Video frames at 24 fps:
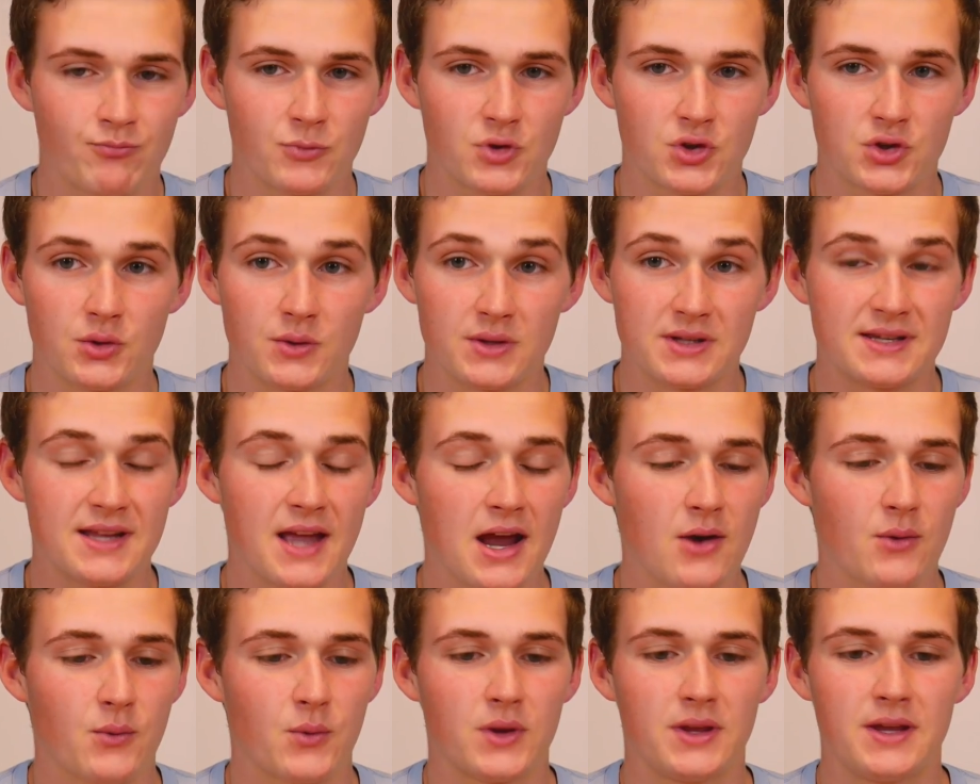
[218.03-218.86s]
So it's
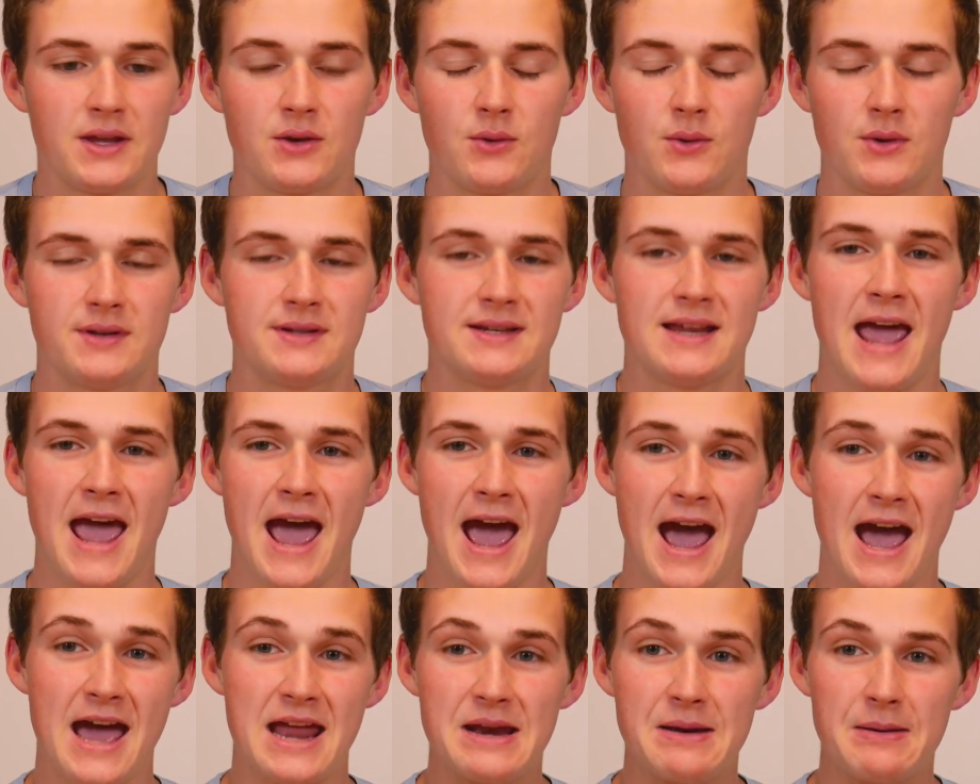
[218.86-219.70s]
not really going to
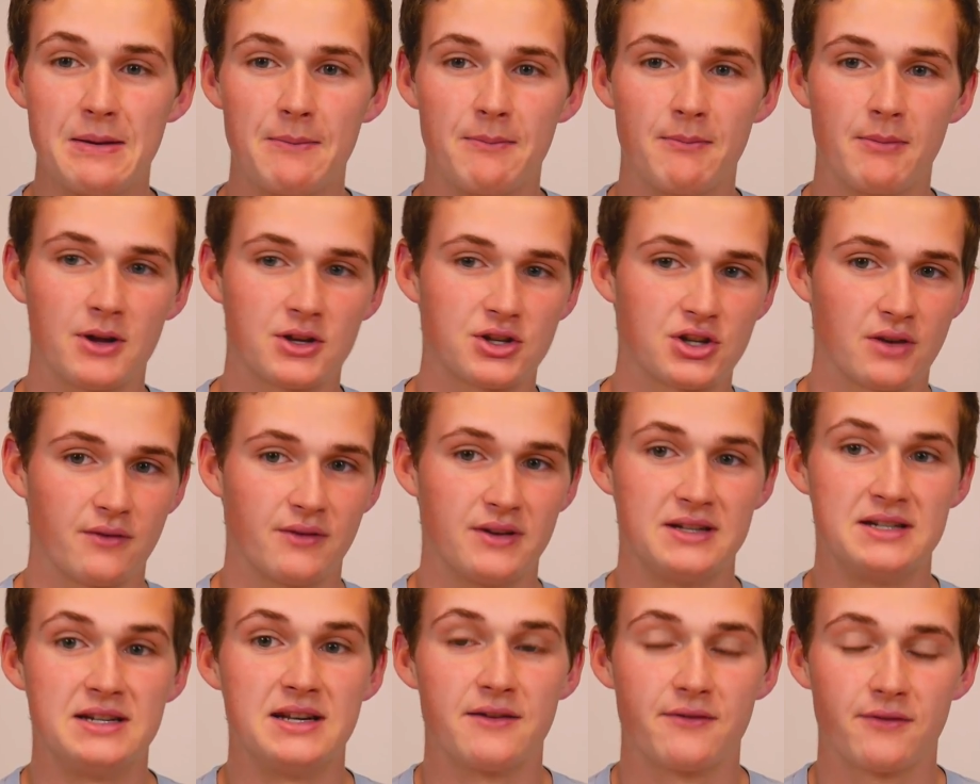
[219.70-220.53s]
add much of a
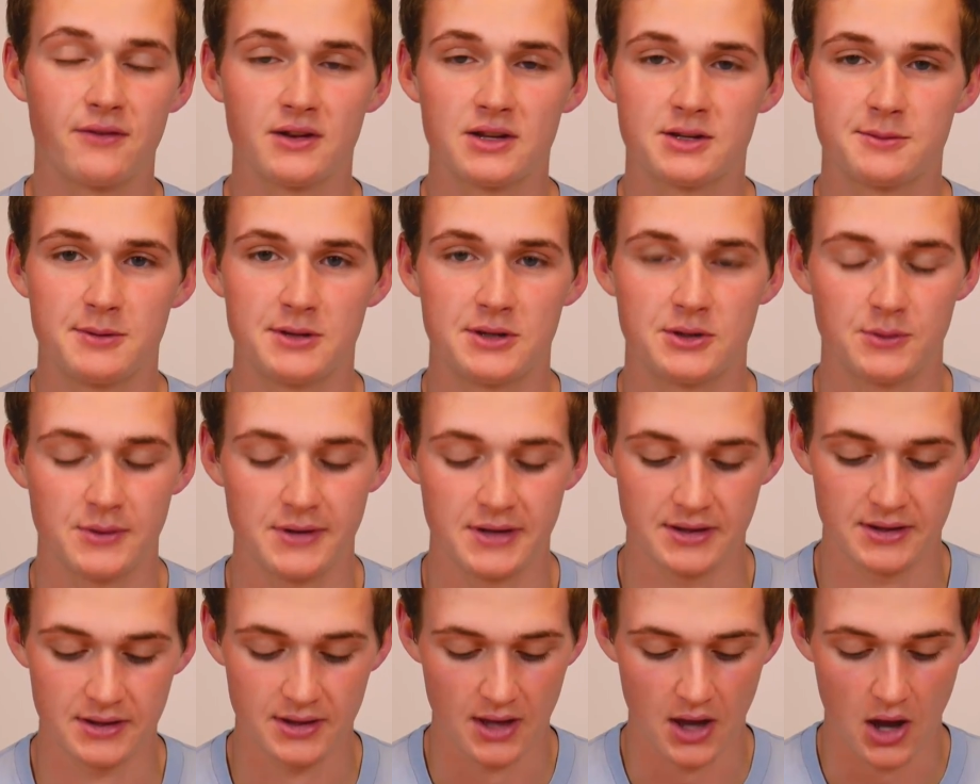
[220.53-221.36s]
difference
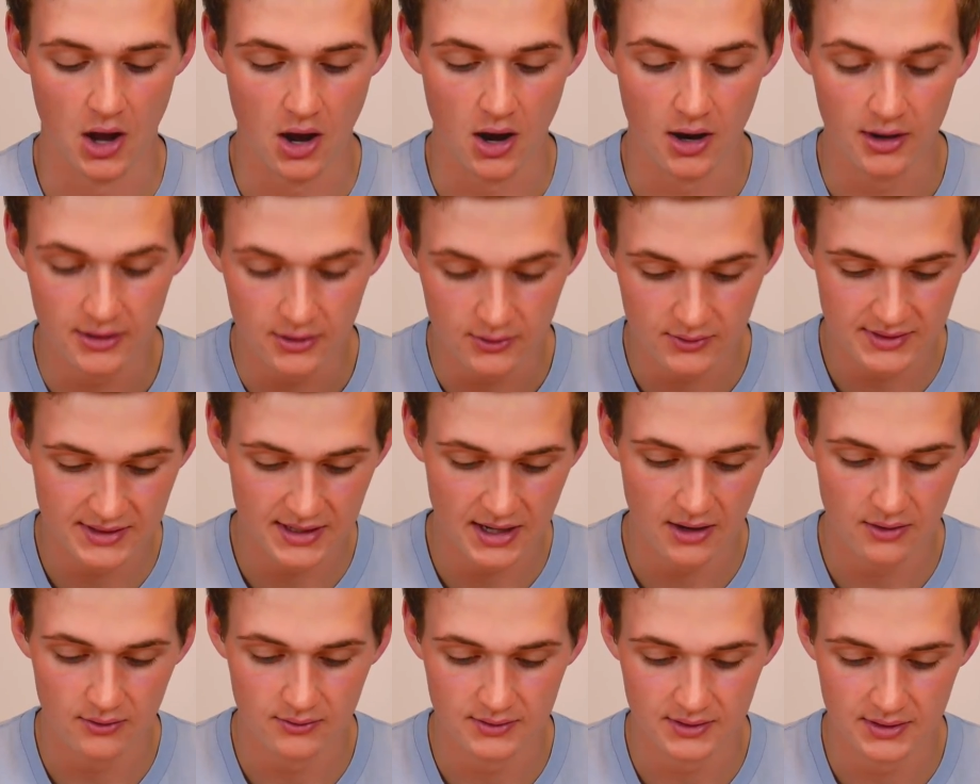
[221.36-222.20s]
between the audio
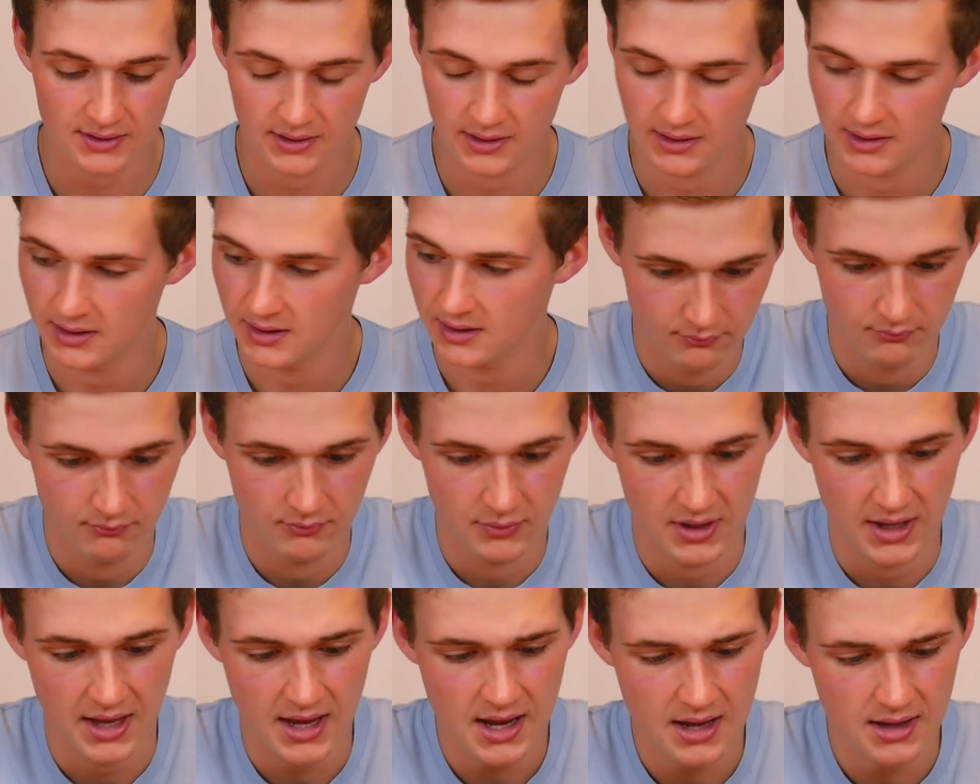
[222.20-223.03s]
sounds. But
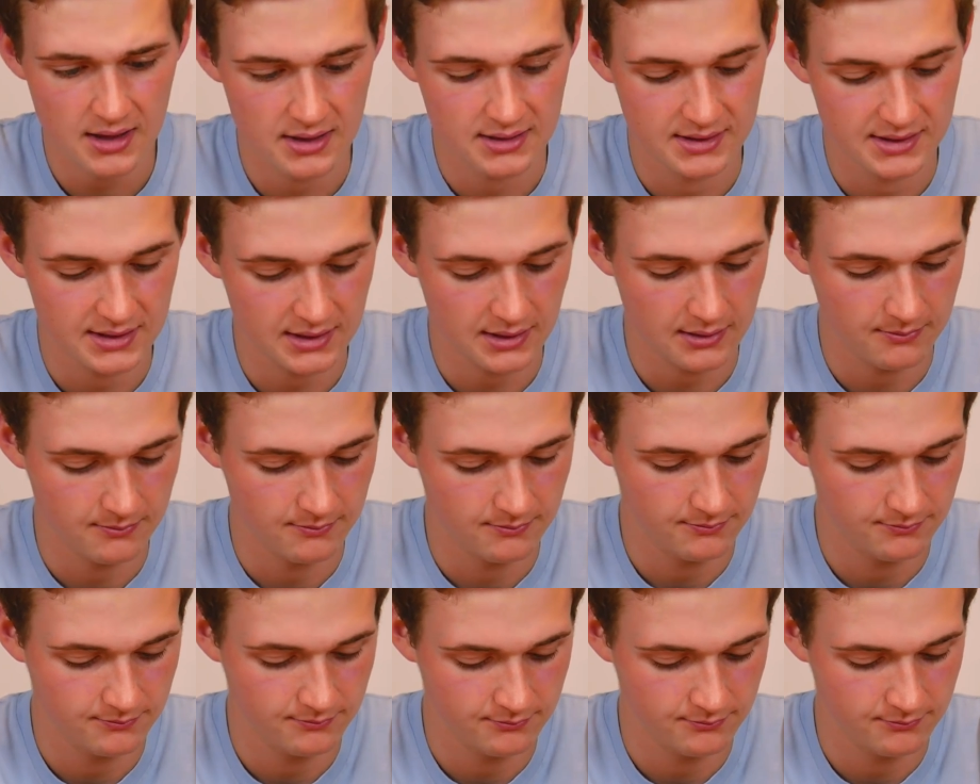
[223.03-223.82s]
yeah, it's a